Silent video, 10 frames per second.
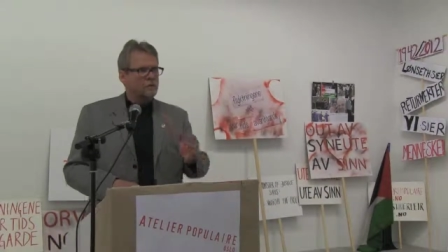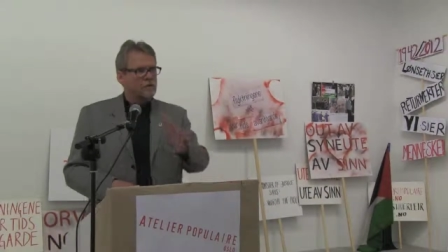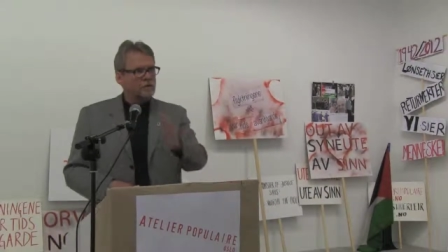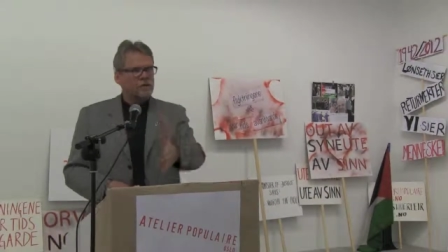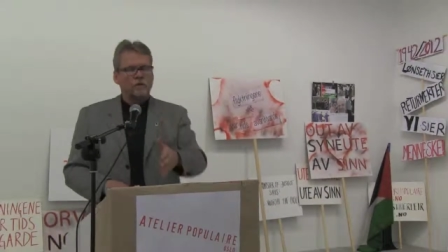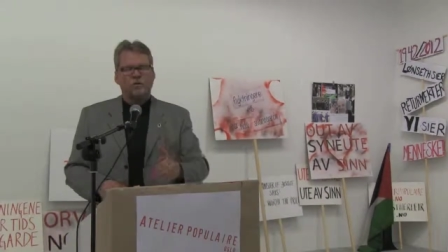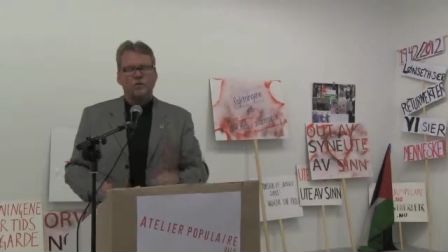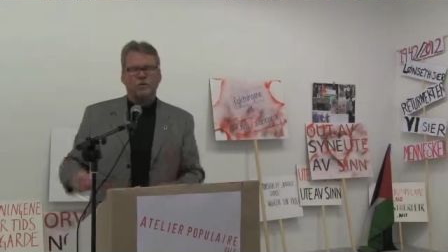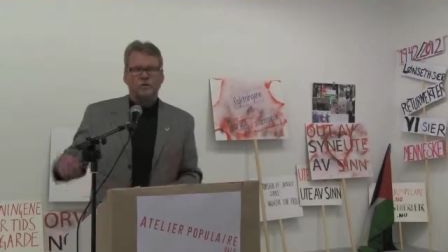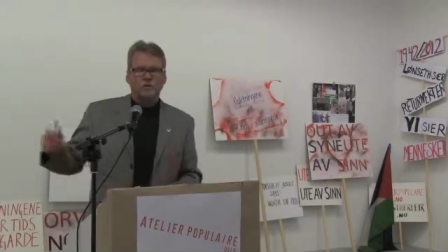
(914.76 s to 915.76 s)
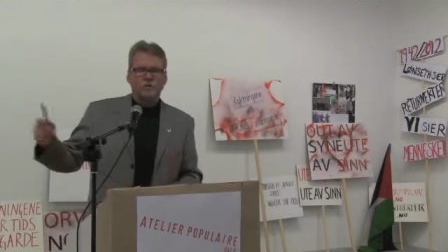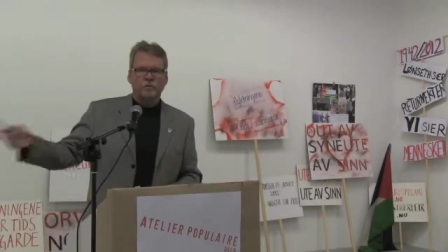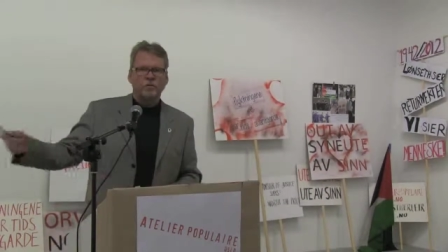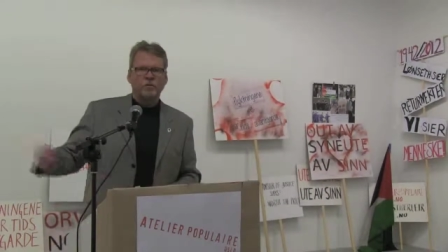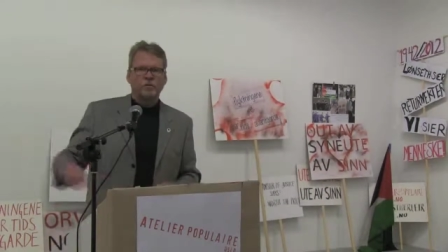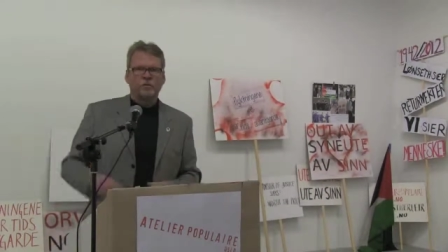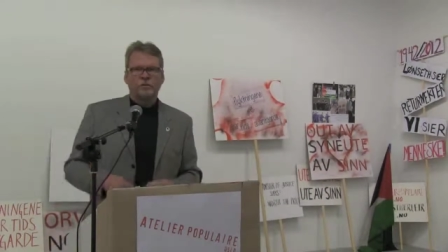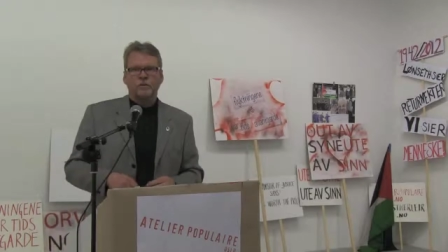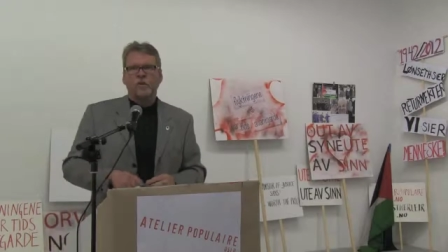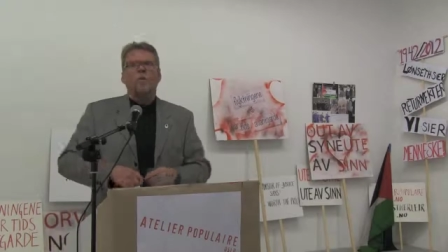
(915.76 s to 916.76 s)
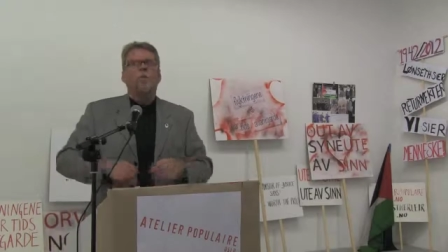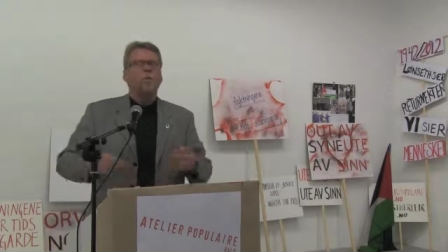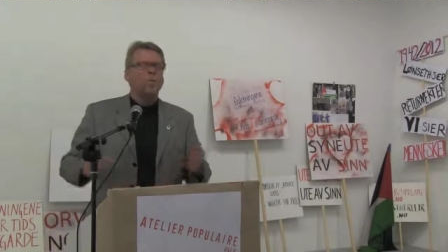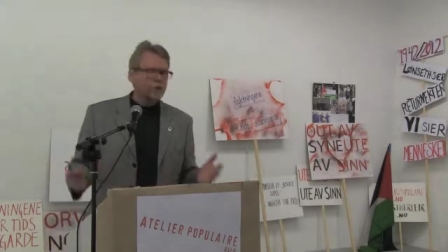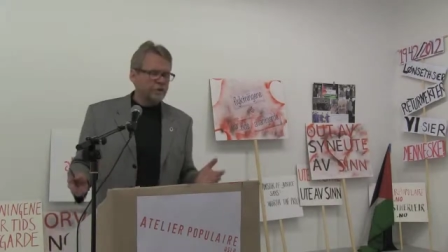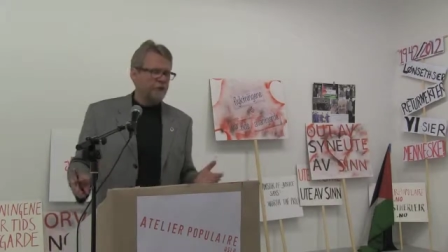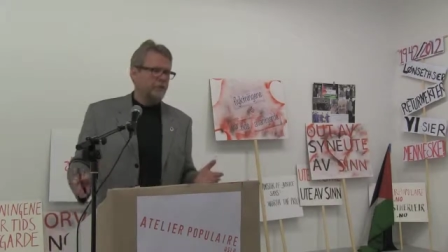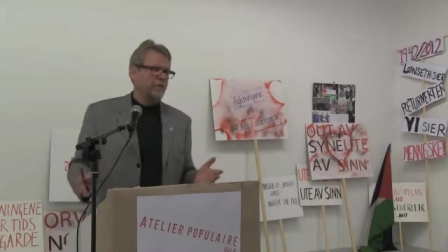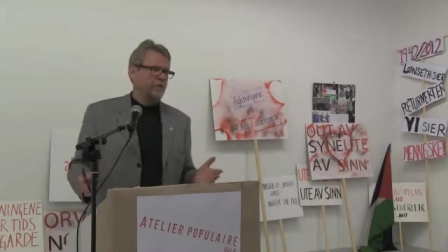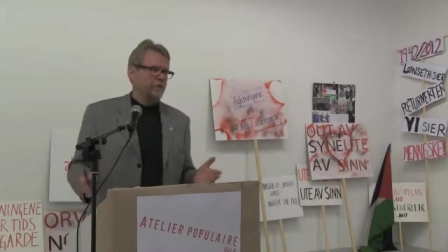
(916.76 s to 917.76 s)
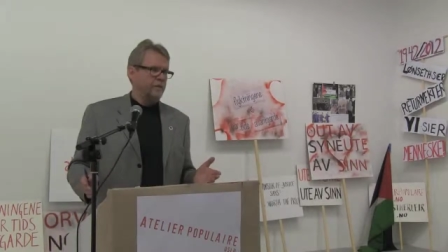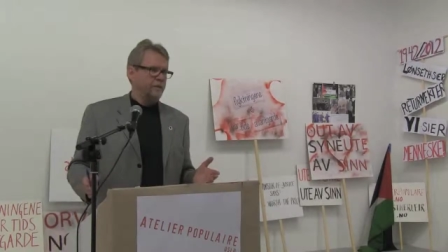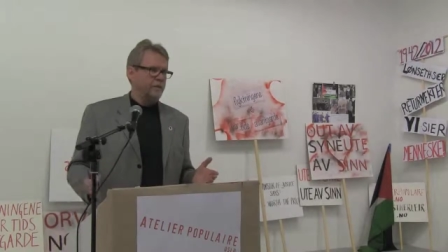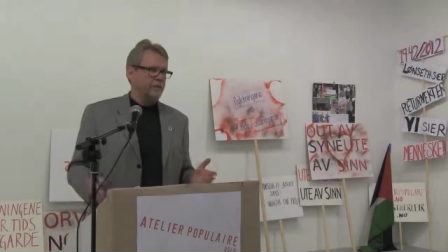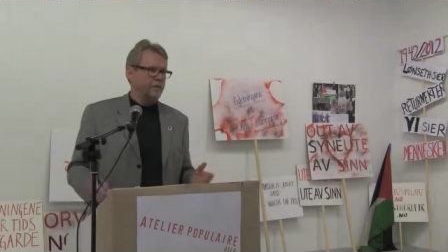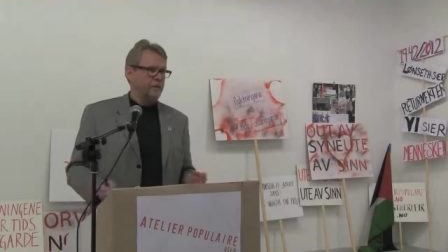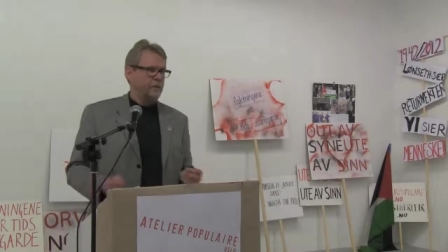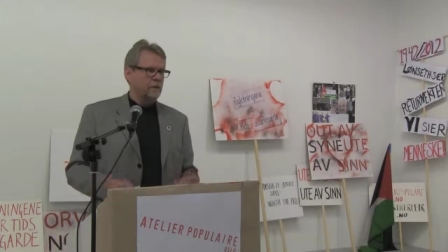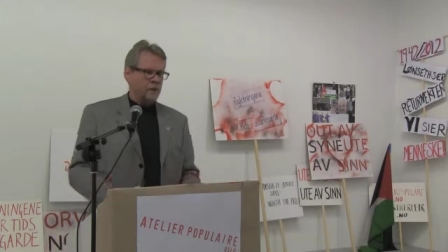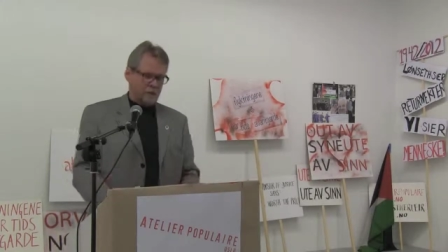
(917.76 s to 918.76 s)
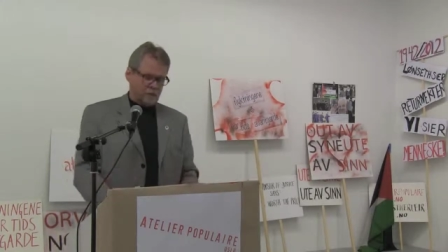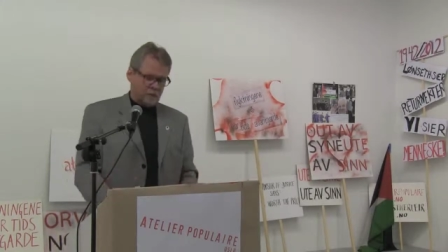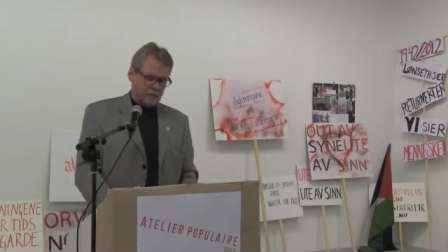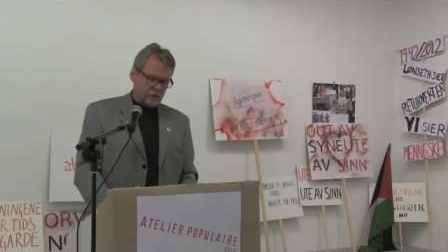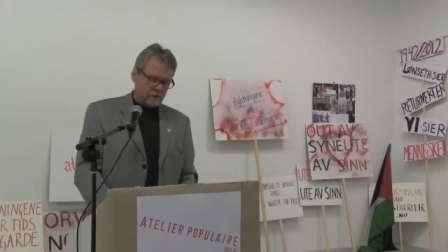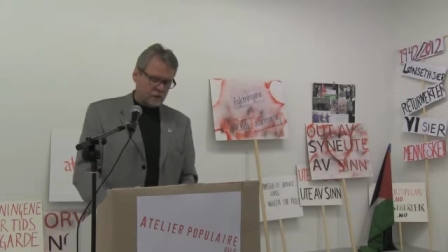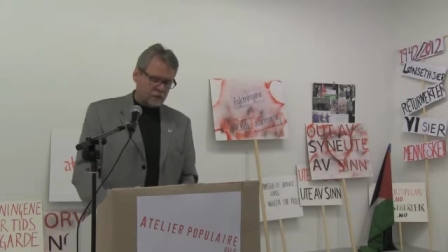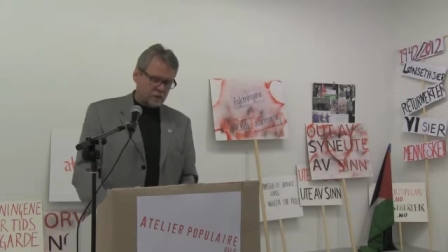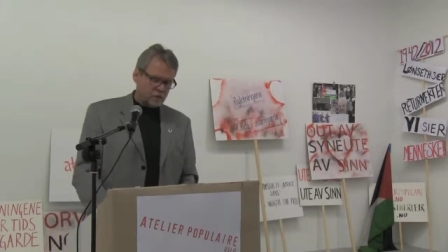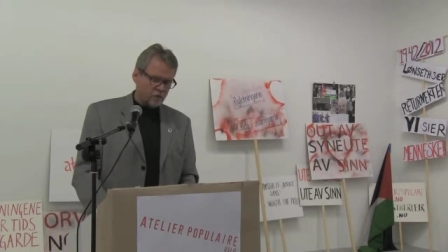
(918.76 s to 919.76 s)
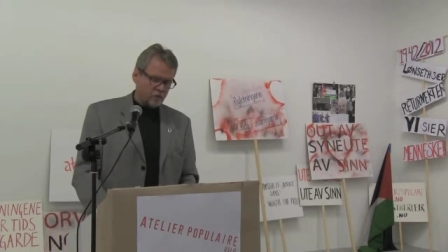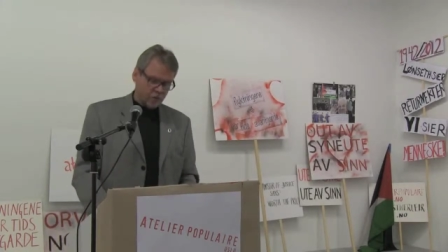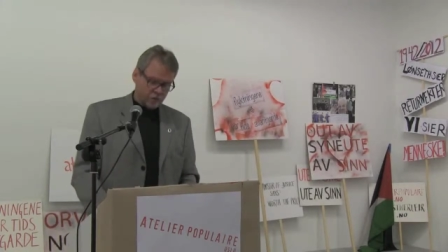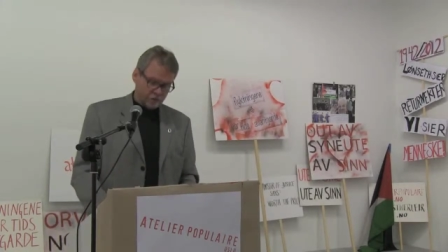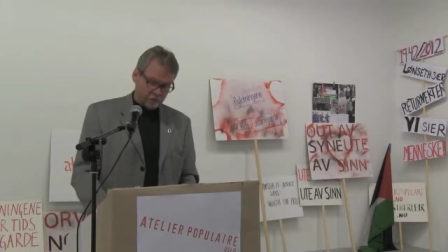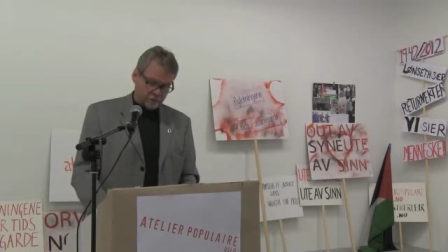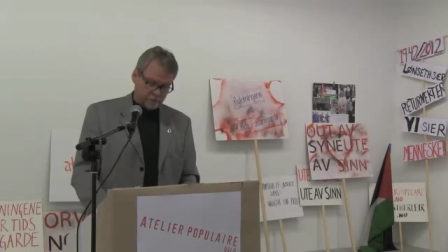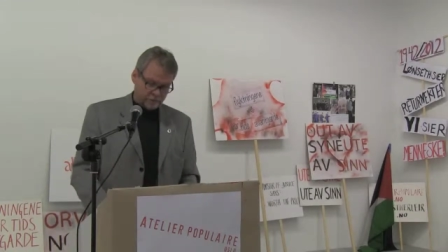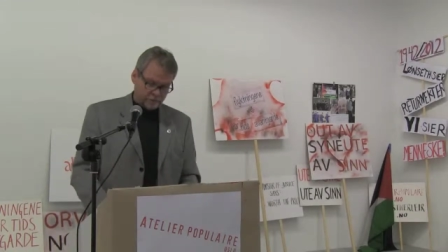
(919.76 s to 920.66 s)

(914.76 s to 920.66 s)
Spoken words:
being doctors, nurses, whatever. Such a strong force.